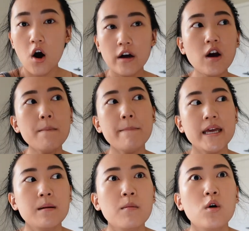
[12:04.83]
On a
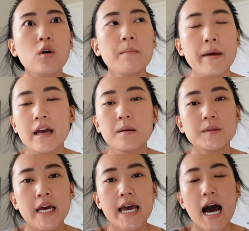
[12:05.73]
minimal makeup day,